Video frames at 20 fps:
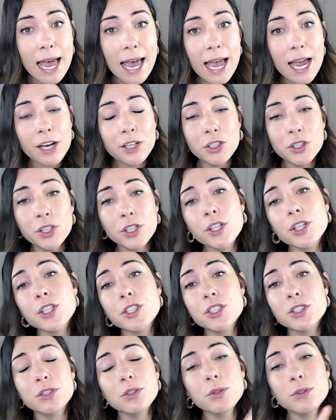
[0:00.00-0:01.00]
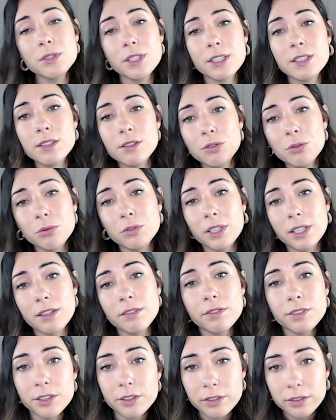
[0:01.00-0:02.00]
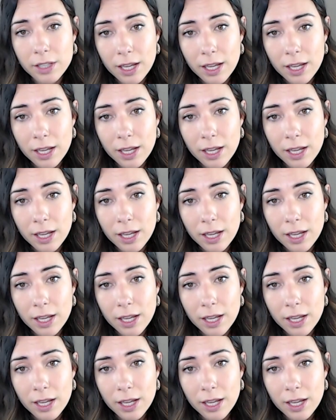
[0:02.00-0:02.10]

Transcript: and you're choosing to live your